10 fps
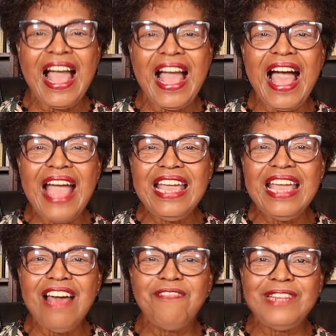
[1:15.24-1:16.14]
I
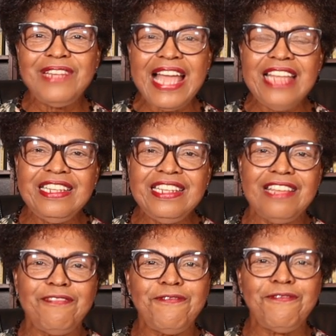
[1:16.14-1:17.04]
have
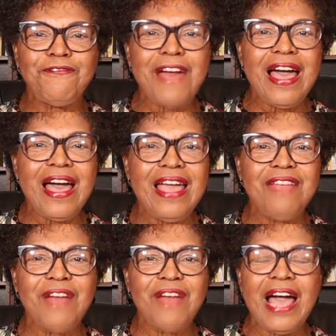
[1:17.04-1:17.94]
landed
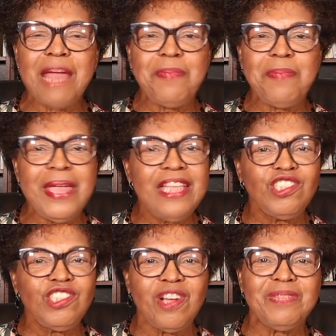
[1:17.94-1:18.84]
five
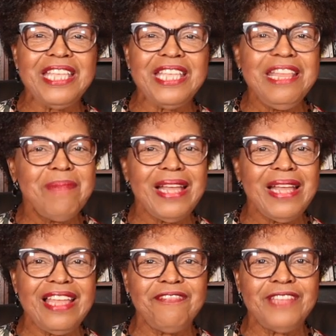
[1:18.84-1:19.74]
high-paying jobs in
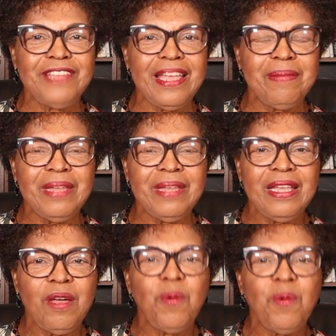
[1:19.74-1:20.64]
my lifetime
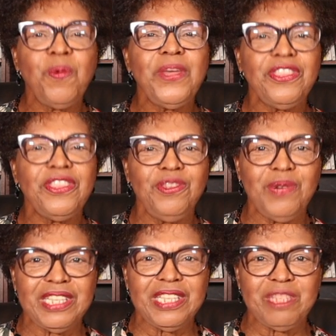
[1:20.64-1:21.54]
with
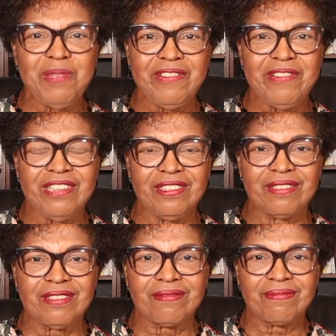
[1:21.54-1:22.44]
no
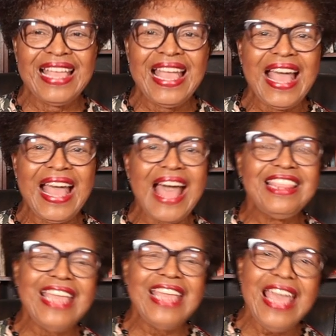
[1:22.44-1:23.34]
experience.
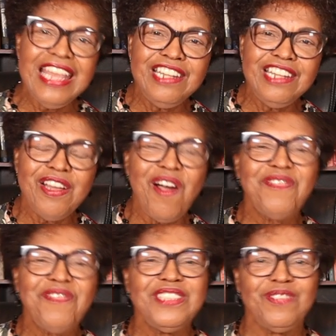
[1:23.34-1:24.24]
At the end
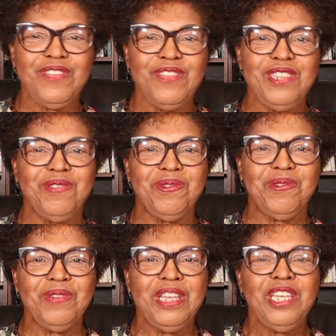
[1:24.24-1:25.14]
of this
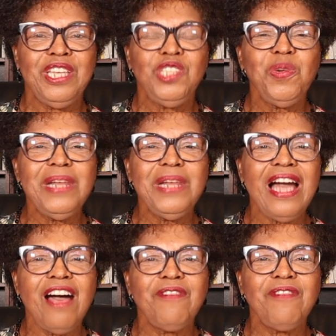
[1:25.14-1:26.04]
video, you
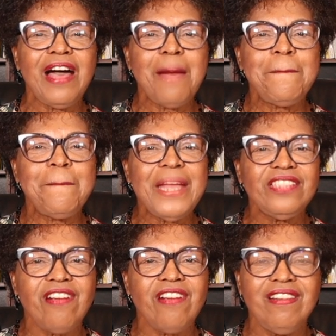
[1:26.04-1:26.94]
will have a
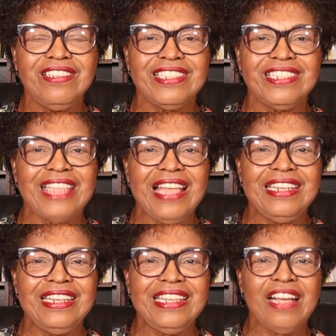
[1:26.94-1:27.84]
better
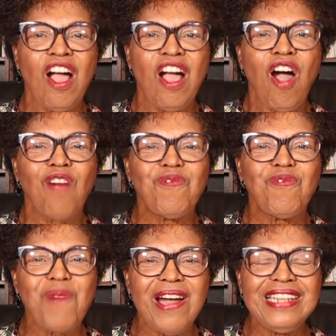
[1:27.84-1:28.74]
understanding
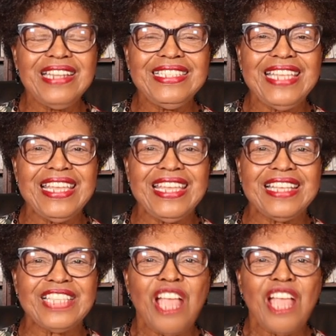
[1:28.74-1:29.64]
of what it
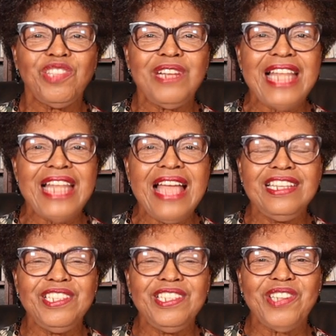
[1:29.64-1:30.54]
takes to
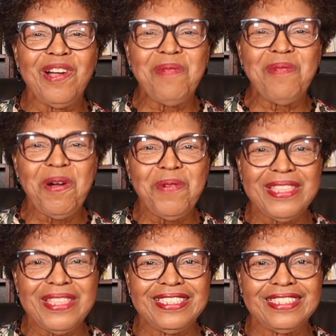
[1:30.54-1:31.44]
land a job
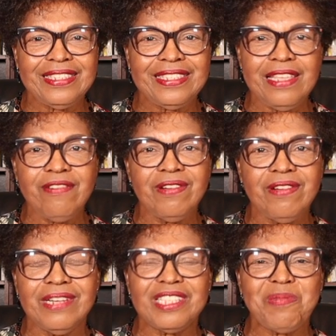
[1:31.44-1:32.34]
with
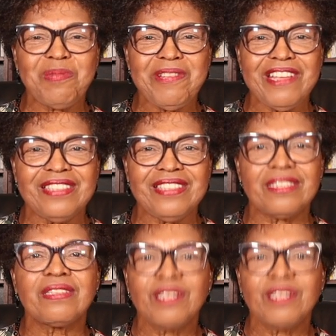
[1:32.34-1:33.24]
zero
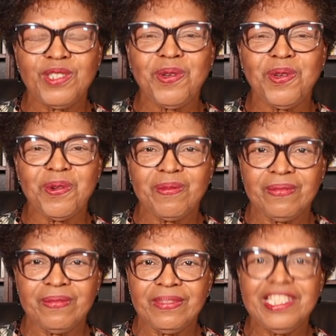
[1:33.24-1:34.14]
experience. So
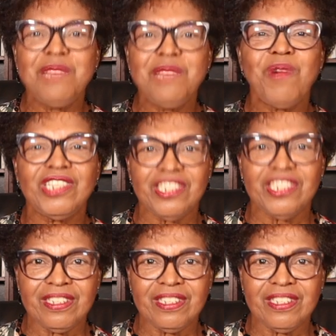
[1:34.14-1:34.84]
keep watching.